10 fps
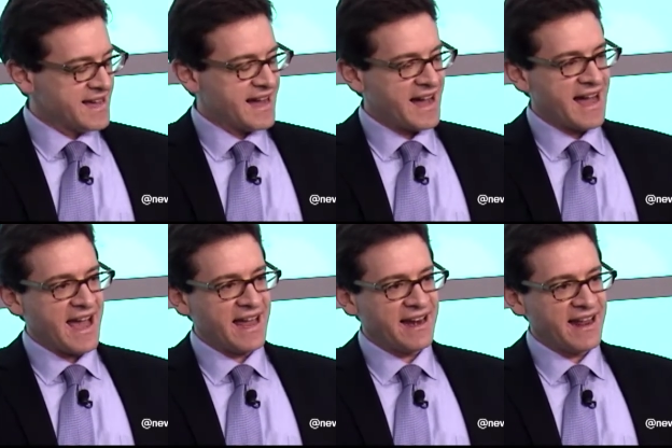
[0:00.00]

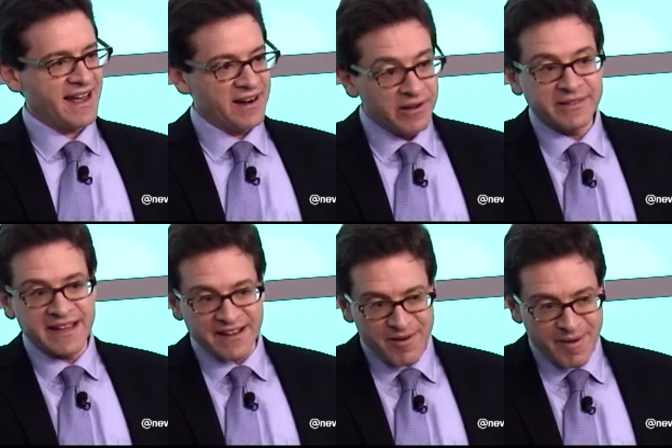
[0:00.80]
And I don't
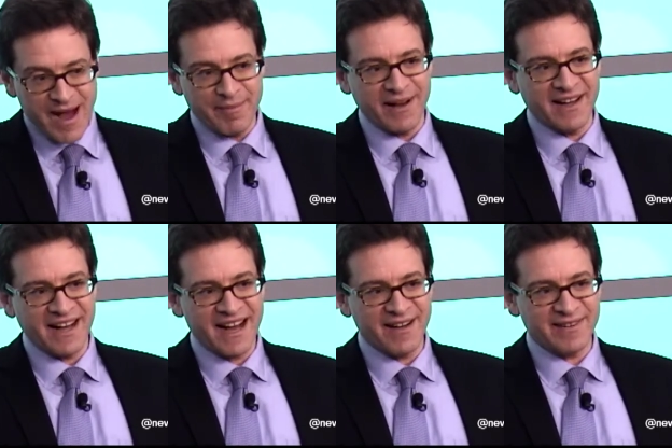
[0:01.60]
think Obama,
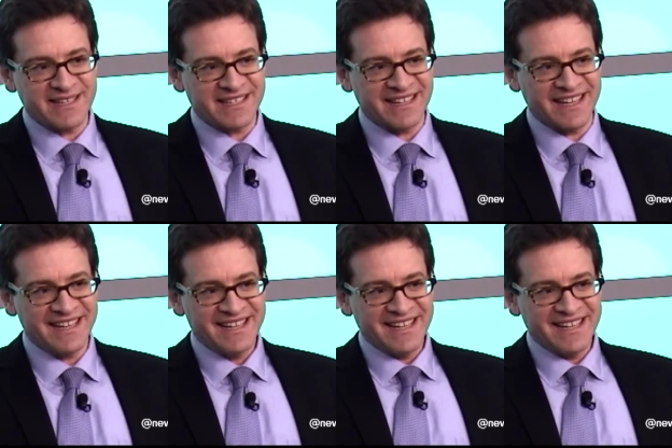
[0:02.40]
obviously,